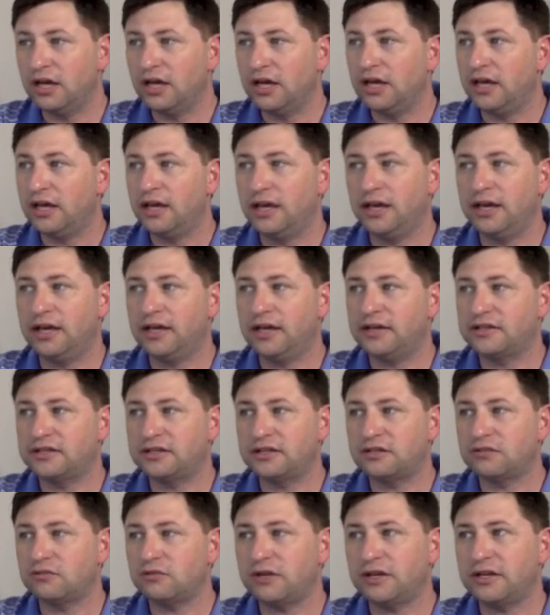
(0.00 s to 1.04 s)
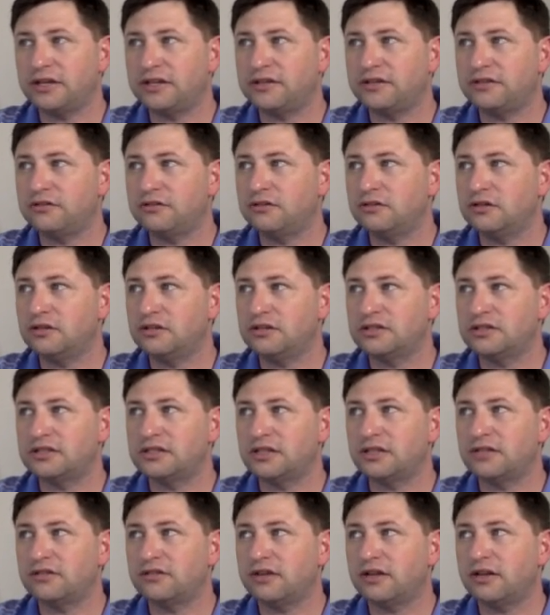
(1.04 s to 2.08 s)
And it's a good way to uh,
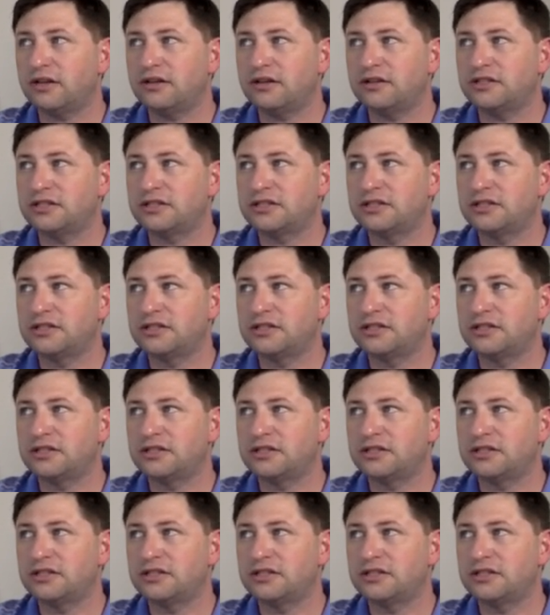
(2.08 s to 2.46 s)
stick around and just